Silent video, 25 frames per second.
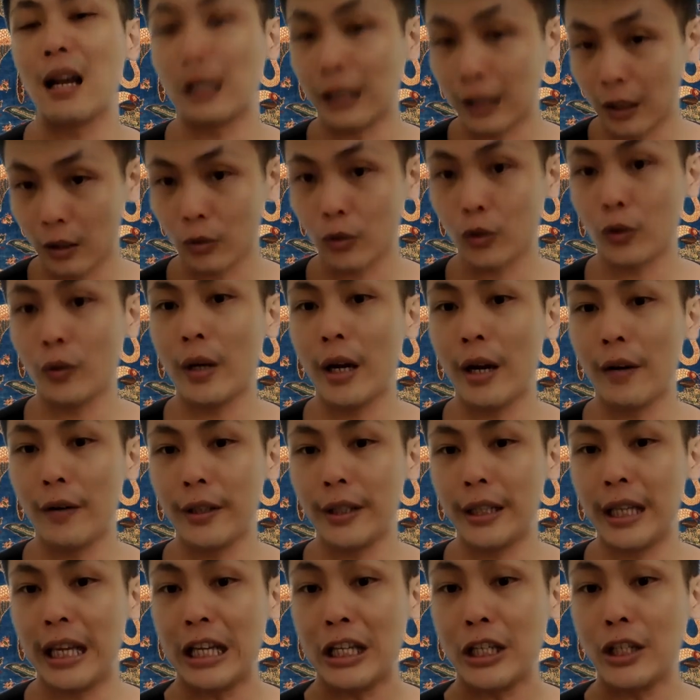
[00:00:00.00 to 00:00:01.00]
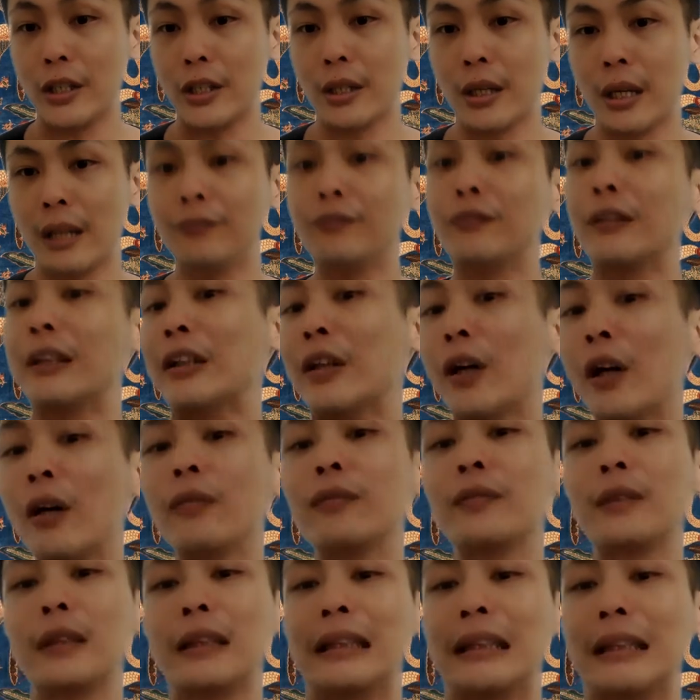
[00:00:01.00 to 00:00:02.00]
cultural heritage, and very
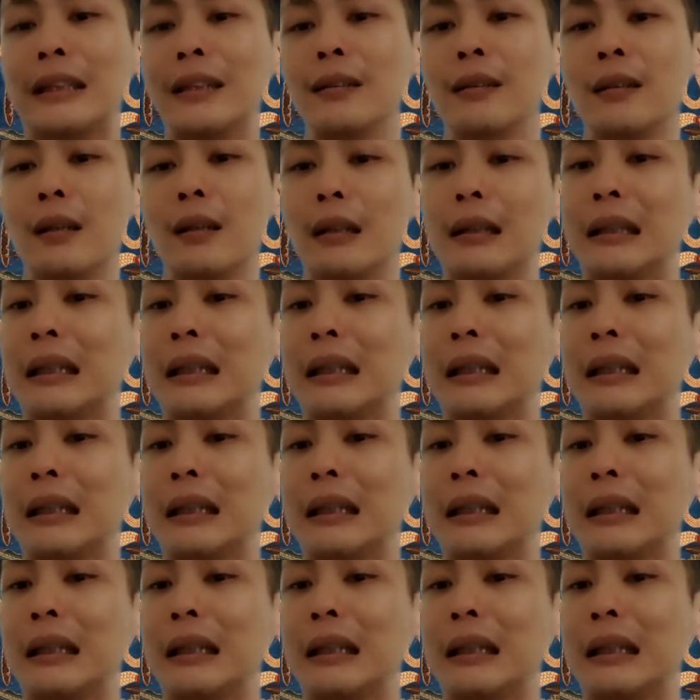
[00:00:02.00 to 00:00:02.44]
often,